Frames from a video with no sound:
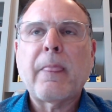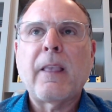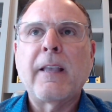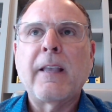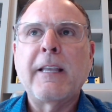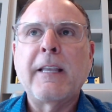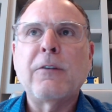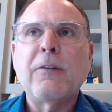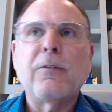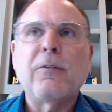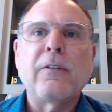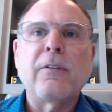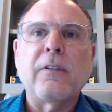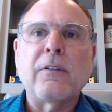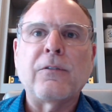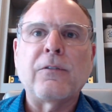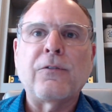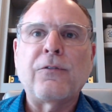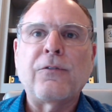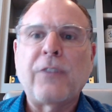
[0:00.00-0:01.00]
here are
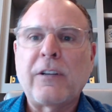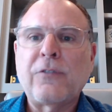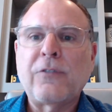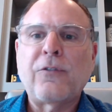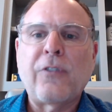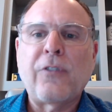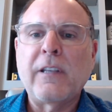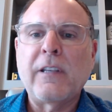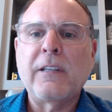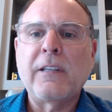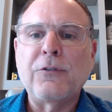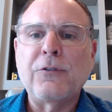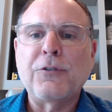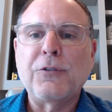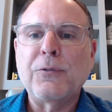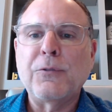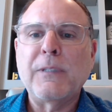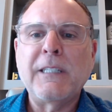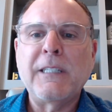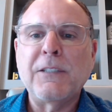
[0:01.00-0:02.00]
the 6 things
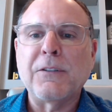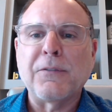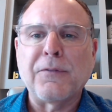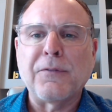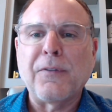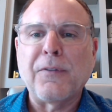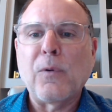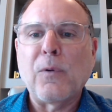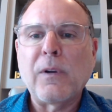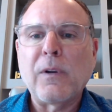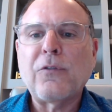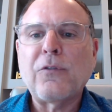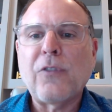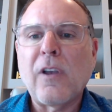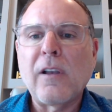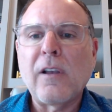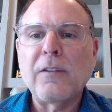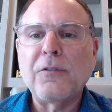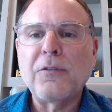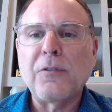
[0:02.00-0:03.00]
you need to focus
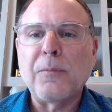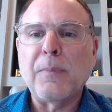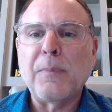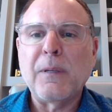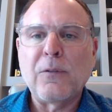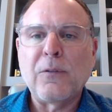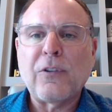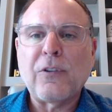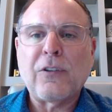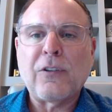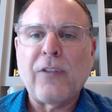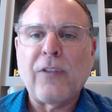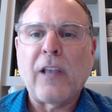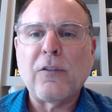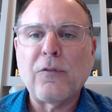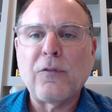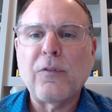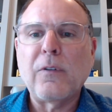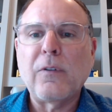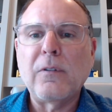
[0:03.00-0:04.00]
on to be
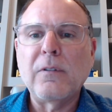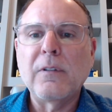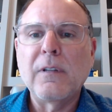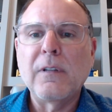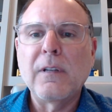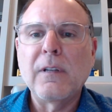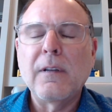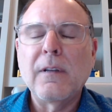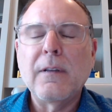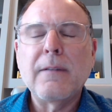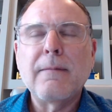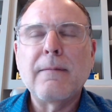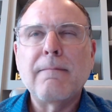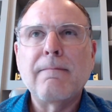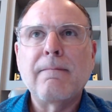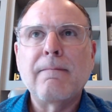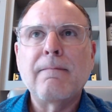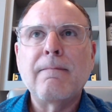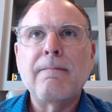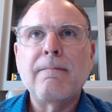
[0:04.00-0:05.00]
successful,
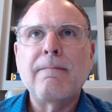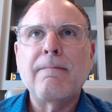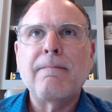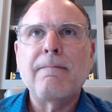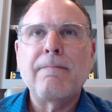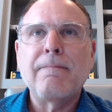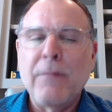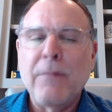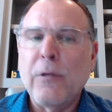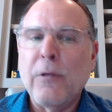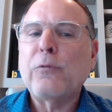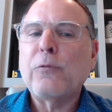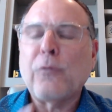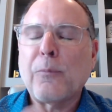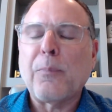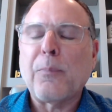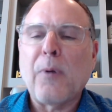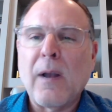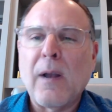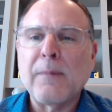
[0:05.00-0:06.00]
those
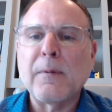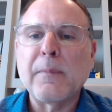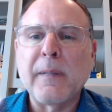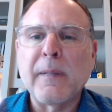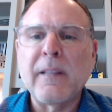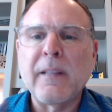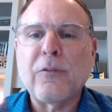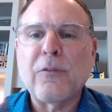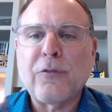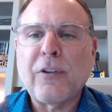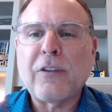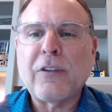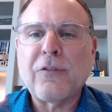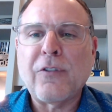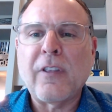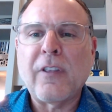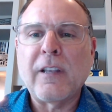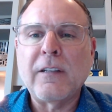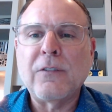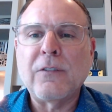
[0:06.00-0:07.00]
are probably the
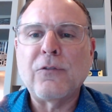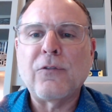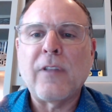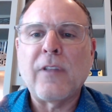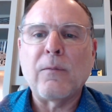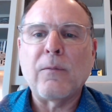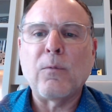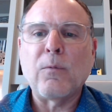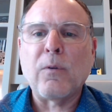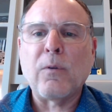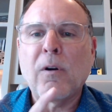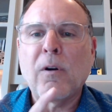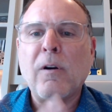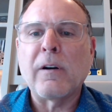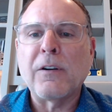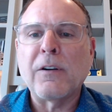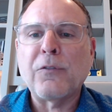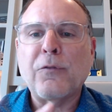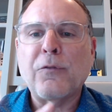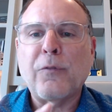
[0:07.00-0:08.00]
6 things that were
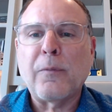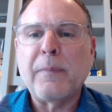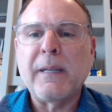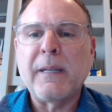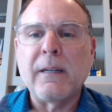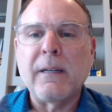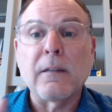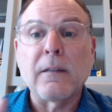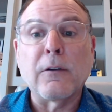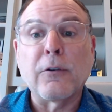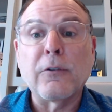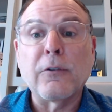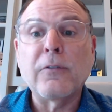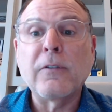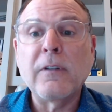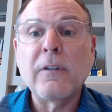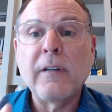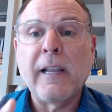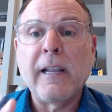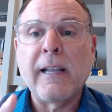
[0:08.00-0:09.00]
hardest for me to
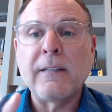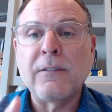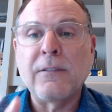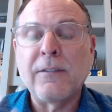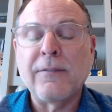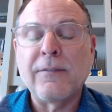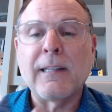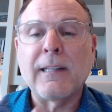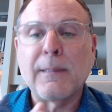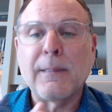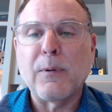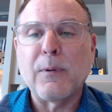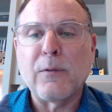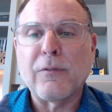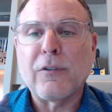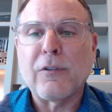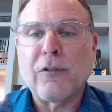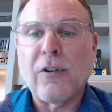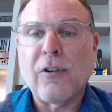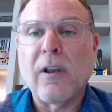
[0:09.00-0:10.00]
learn and develop
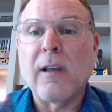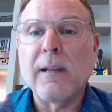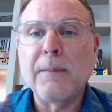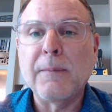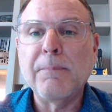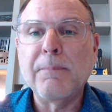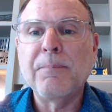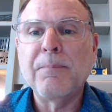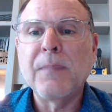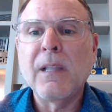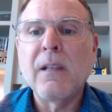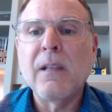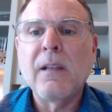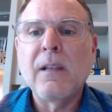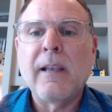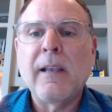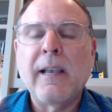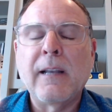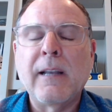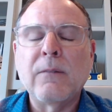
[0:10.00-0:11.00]
over time.
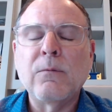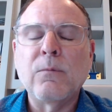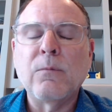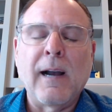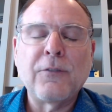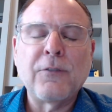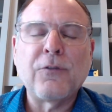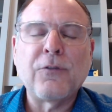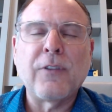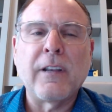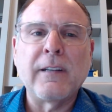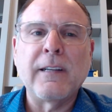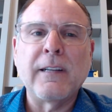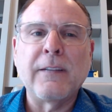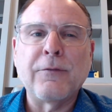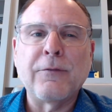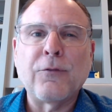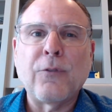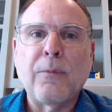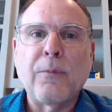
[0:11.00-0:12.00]
And I said,
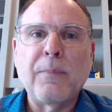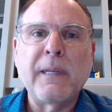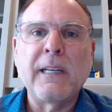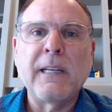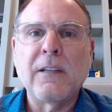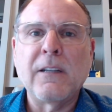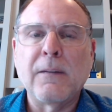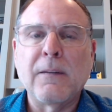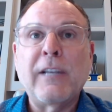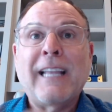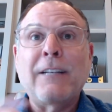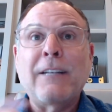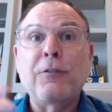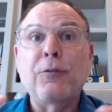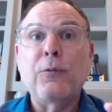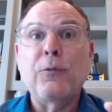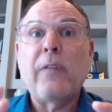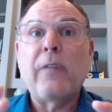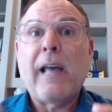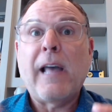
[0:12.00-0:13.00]
if somebody can
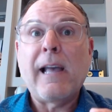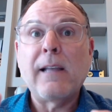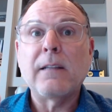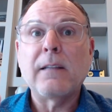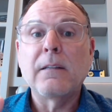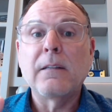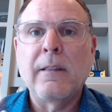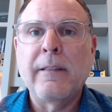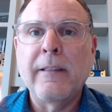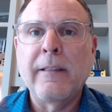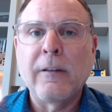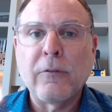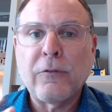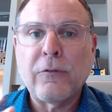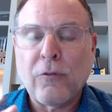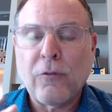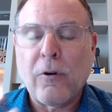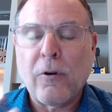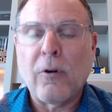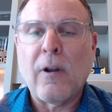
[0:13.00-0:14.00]
do that, they'll
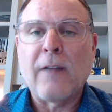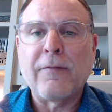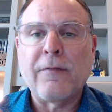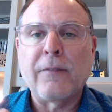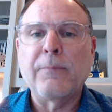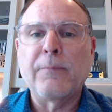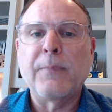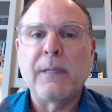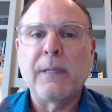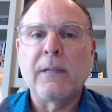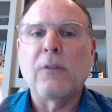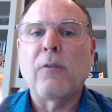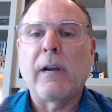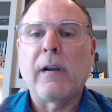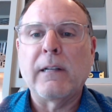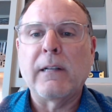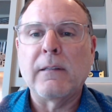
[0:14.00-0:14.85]
start off and be a great